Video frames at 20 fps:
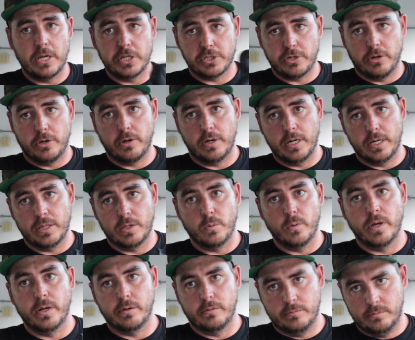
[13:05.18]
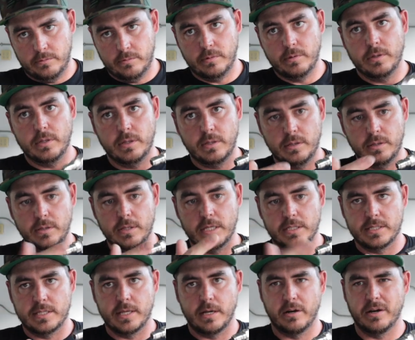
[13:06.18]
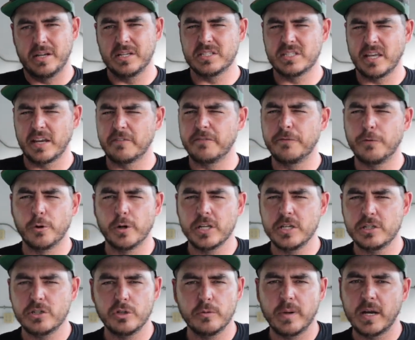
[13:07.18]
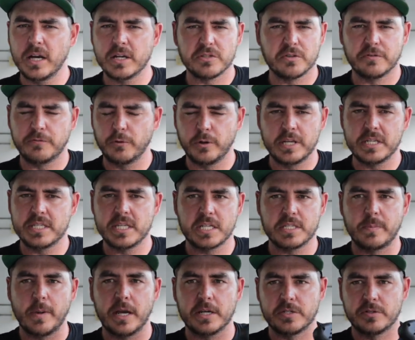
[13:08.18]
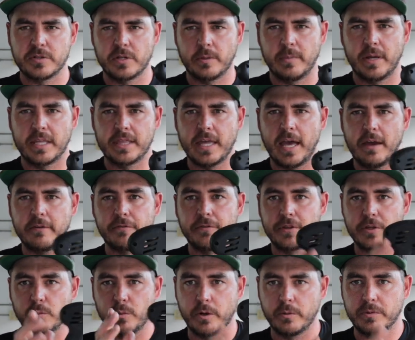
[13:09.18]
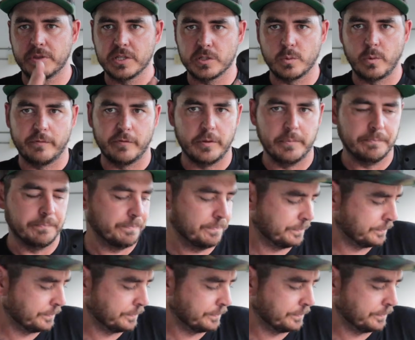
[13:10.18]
make sure you're getting the one that's there. It's like $42 or $46 or something like that for the one with the swivel.